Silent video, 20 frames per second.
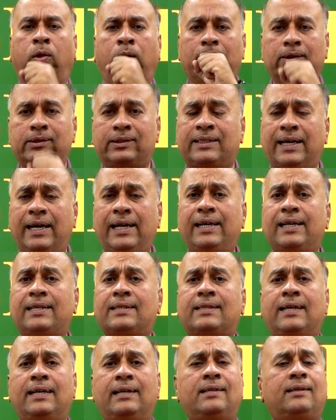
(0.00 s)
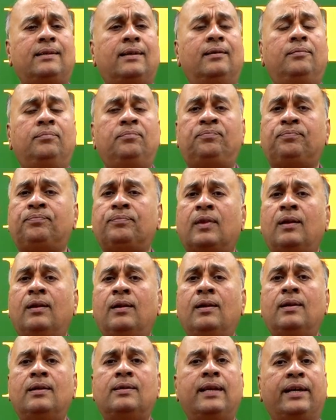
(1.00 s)
State extends
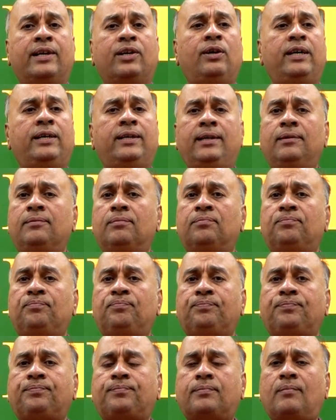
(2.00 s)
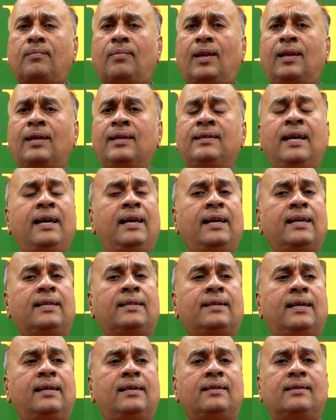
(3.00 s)
security, state
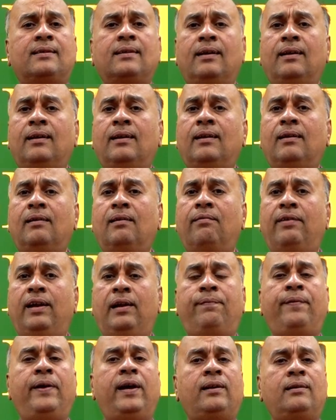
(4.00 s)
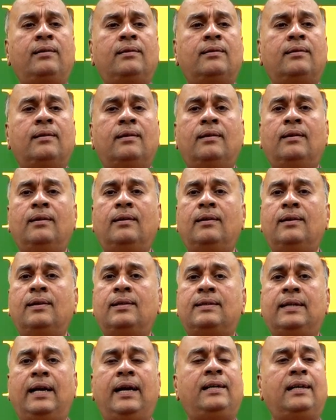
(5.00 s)
extends welfare,
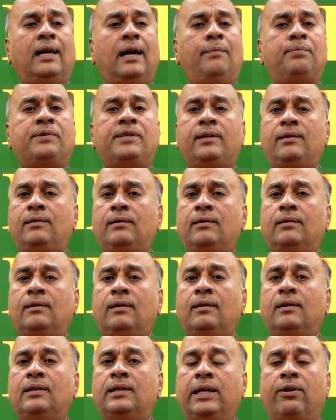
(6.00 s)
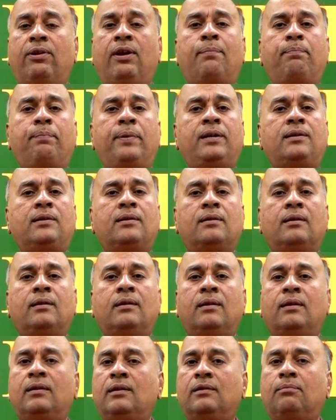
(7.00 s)
state helps in development,
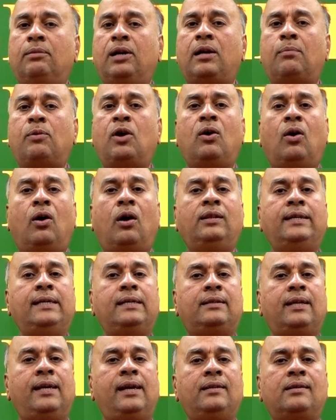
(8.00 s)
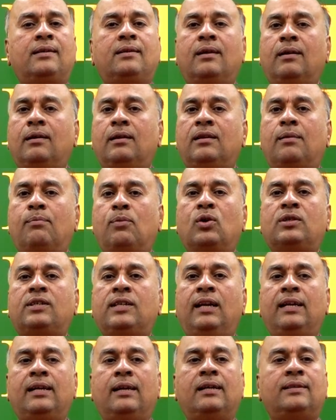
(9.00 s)
but among all these things, the most
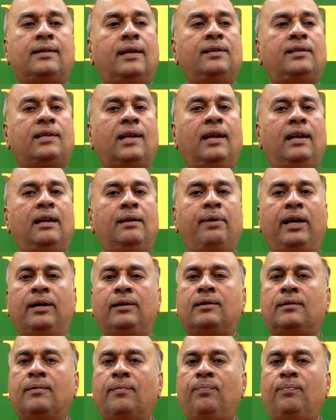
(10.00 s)
essential element